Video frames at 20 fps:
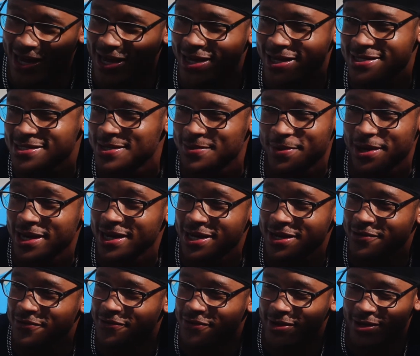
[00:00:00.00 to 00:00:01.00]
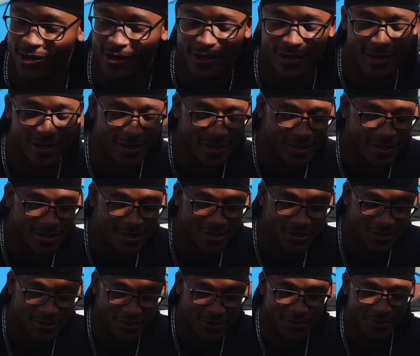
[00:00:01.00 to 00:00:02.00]
day somebody different.
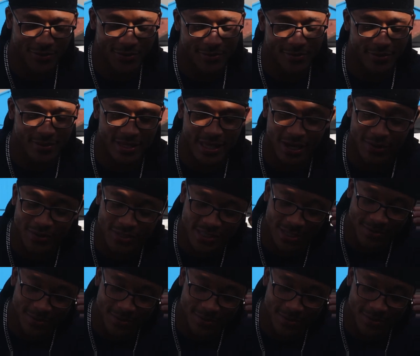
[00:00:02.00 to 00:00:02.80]
So that was